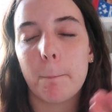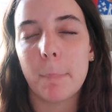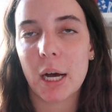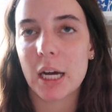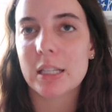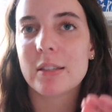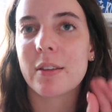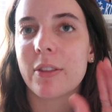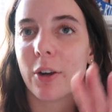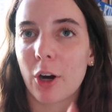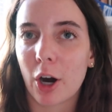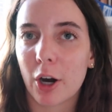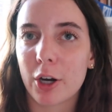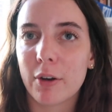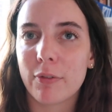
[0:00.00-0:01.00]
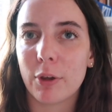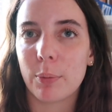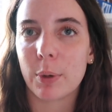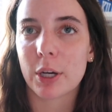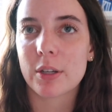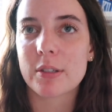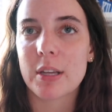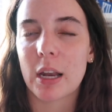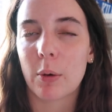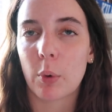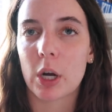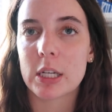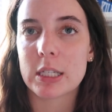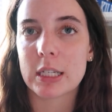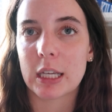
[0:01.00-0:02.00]
but there are a few books that I
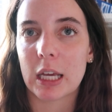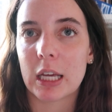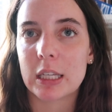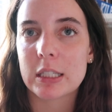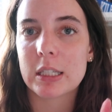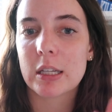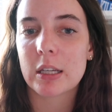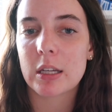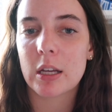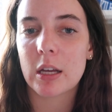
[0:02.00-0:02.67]
want to get